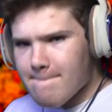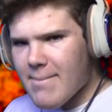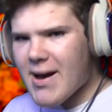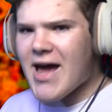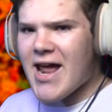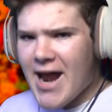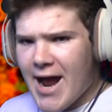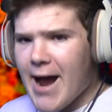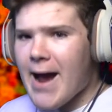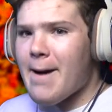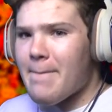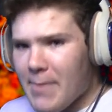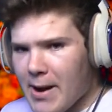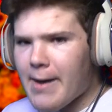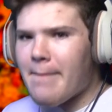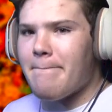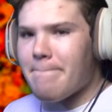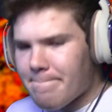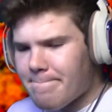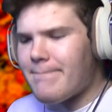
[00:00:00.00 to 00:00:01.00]
ba da
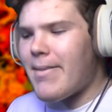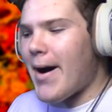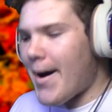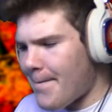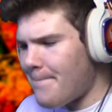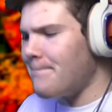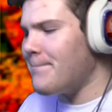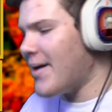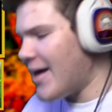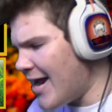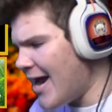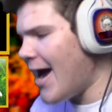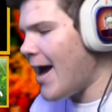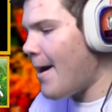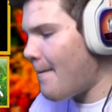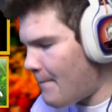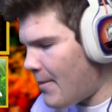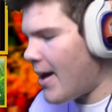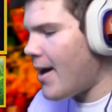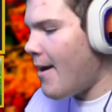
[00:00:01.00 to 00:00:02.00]
ba ba ba da
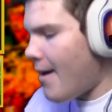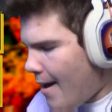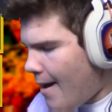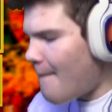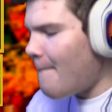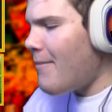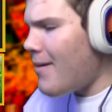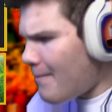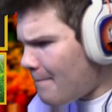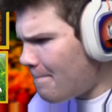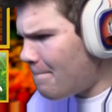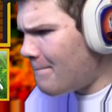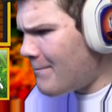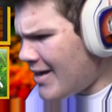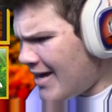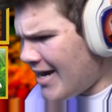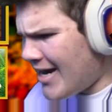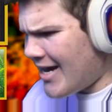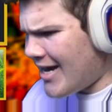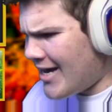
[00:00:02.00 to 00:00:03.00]
ba bum
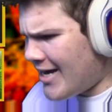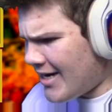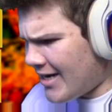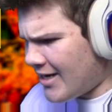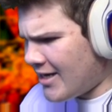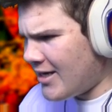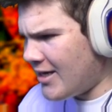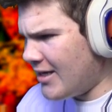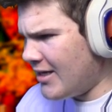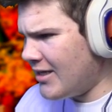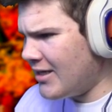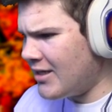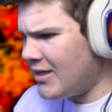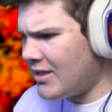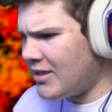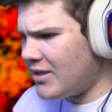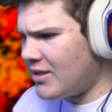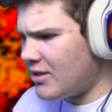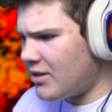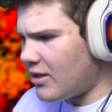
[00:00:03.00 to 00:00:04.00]
banana.
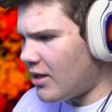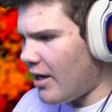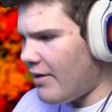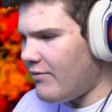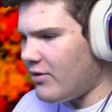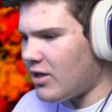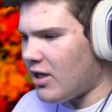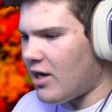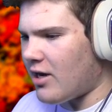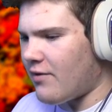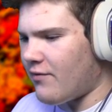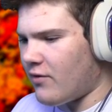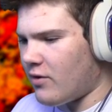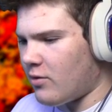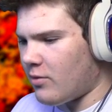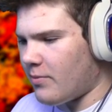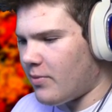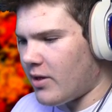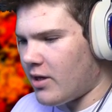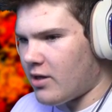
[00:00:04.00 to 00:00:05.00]
I have a lot of fun
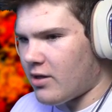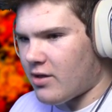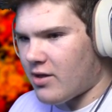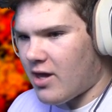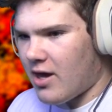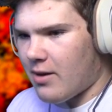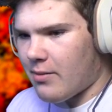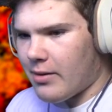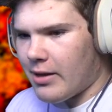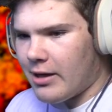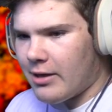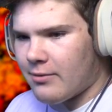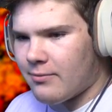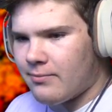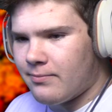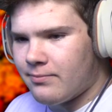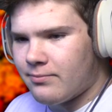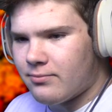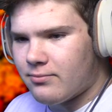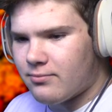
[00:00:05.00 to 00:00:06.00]
when playing this game, man.
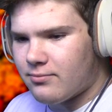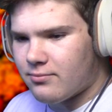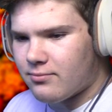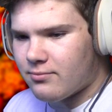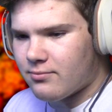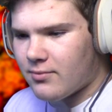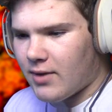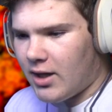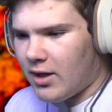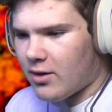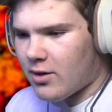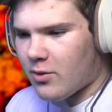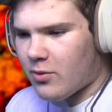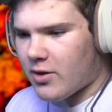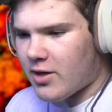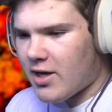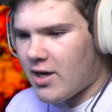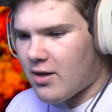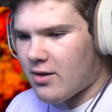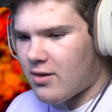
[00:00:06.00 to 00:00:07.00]
I don't know what
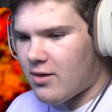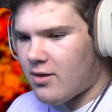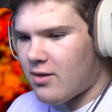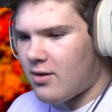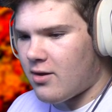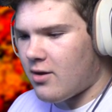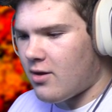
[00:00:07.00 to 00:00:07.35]
it is.